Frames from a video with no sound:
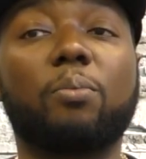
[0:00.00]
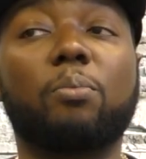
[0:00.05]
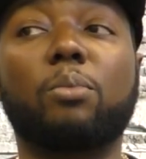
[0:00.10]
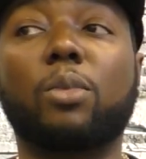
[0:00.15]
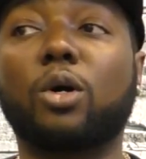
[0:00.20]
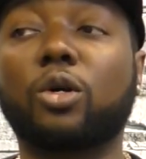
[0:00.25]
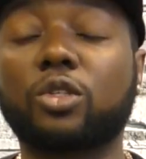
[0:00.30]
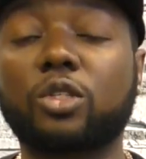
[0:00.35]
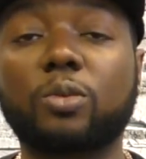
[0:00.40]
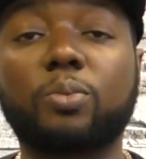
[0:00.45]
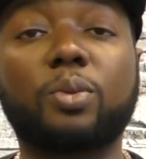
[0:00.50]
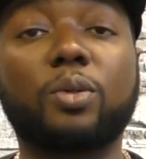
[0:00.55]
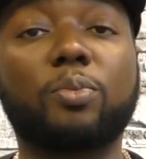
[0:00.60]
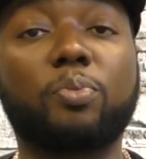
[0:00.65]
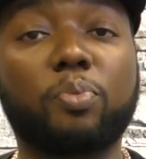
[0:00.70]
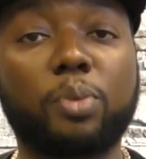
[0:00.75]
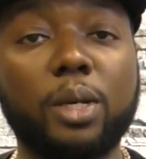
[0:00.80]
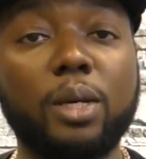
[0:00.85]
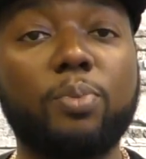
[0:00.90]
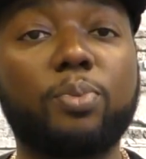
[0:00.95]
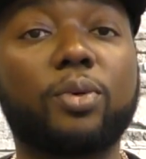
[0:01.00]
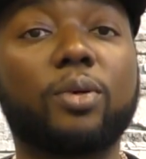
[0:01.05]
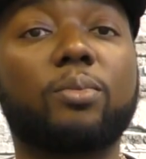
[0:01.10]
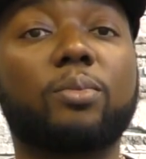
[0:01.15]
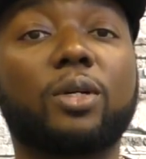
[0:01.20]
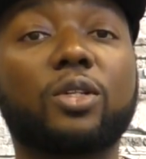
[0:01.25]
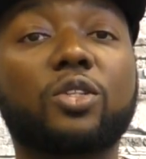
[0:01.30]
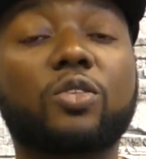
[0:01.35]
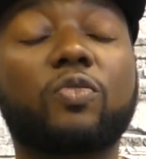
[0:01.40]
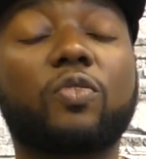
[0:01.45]
Multiple people,
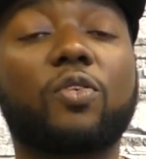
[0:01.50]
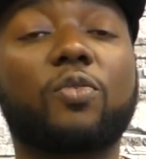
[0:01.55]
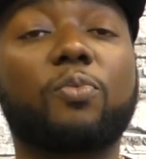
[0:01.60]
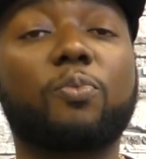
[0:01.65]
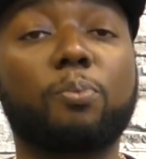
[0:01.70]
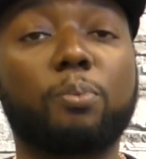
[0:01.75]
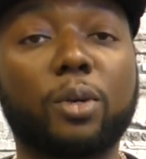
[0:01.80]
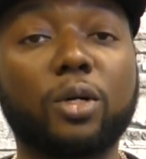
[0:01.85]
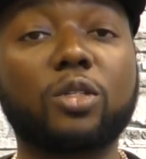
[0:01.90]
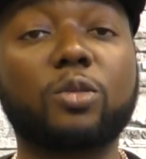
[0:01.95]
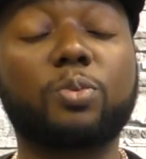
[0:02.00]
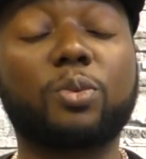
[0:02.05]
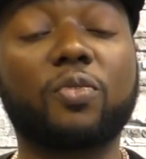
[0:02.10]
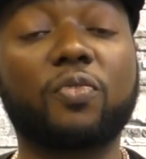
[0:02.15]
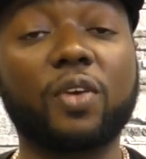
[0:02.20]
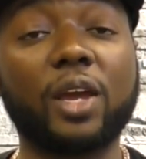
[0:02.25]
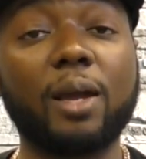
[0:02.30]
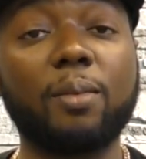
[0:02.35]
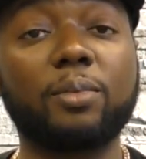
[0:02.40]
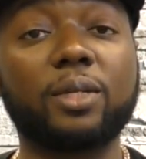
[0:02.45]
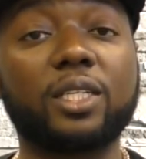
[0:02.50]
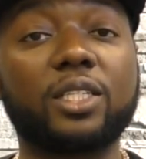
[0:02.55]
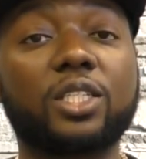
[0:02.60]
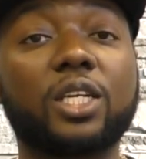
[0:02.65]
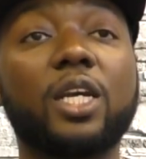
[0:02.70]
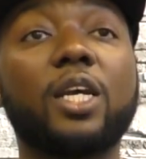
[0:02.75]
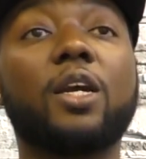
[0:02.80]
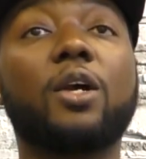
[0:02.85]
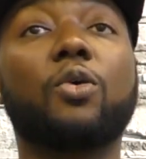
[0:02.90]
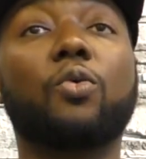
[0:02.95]
multiple multiple families
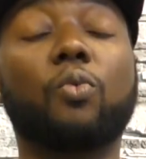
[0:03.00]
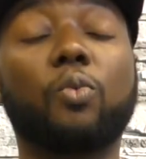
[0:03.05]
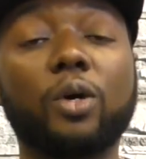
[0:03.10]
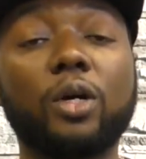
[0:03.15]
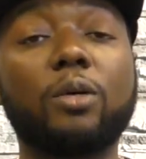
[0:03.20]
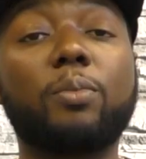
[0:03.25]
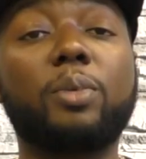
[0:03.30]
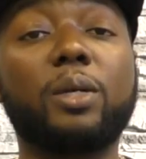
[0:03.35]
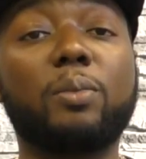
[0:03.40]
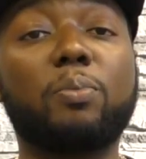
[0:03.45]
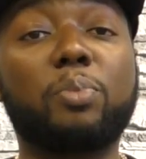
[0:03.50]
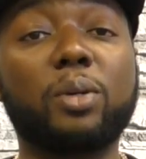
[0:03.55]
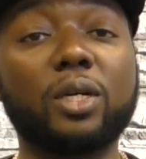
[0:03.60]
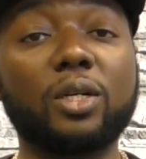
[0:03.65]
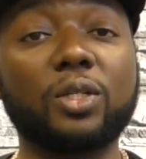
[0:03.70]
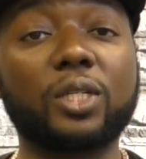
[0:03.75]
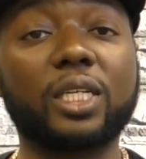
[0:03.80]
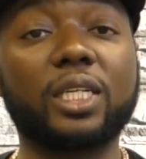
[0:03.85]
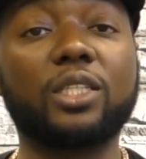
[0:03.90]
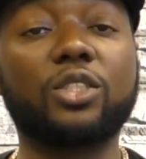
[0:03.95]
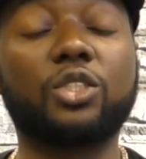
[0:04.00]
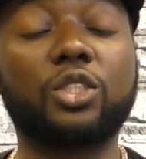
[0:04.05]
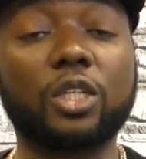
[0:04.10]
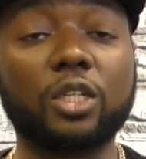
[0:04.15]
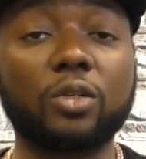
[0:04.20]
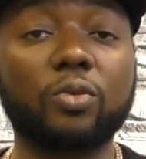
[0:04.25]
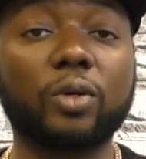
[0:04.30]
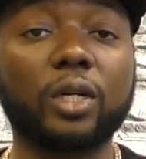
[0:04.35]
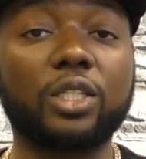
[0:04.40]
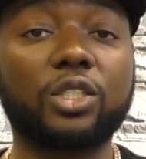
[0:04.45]
will be building
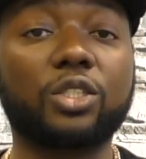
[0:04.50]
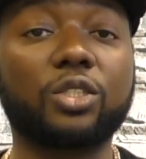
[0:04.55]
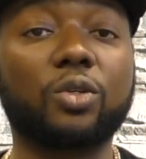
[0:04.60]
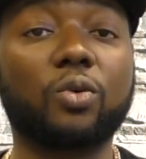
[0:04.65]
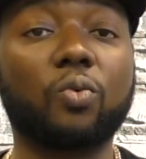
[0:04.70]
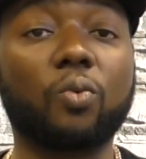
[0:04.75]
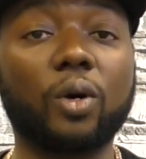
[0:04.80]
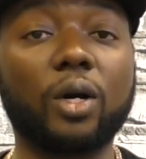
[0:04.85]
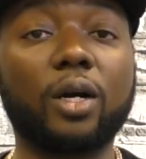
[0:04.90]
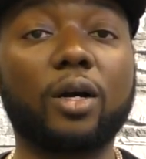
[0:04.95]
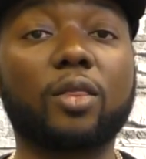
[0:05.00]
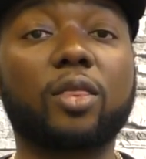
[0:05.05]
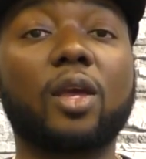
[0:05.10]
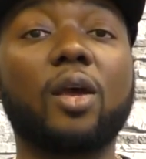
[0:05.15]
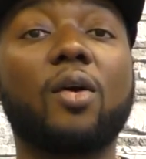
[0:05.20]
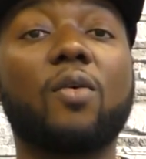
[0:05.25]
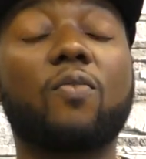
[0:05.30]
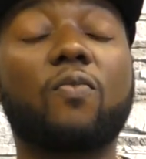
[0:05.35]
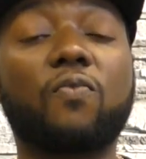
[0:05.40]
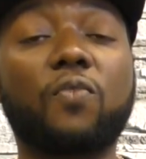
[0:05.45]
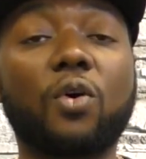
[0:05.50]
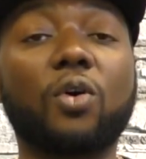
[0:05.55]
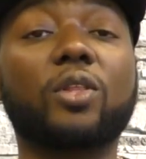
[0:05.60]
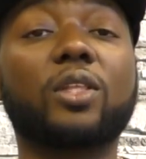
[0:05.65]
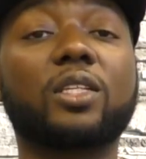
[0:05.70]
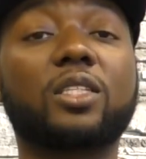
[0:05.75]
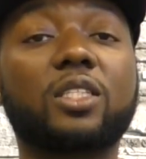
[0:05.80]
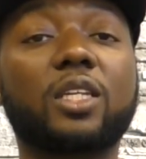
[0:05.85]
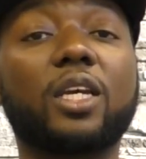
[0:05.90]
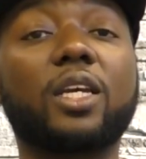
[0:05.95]
generational wealth for
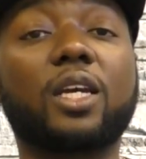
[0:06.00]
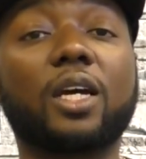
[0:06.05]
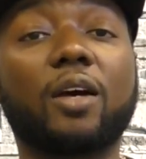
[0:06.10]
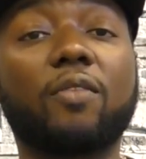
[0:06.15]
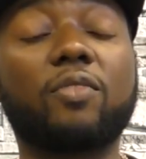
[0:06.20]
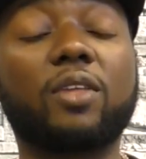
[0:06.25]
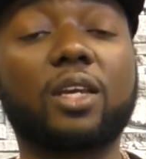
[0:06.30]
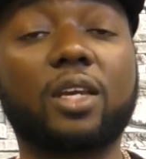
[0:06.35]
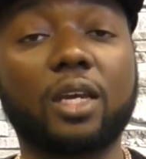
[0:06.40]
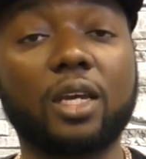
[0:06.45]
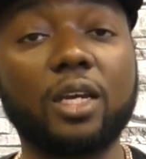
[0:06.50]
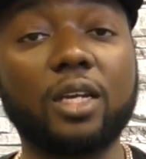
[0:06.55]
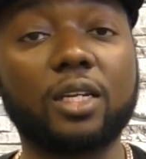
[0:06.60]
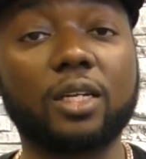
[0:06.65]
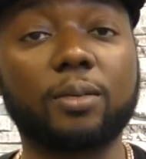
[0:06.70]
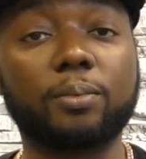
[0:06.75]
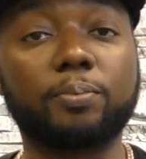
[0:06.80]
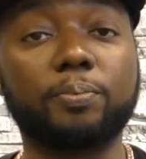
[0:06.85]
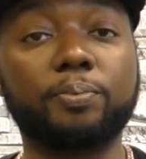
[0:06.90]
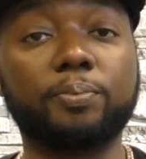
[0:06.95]
the sake of the kingdom.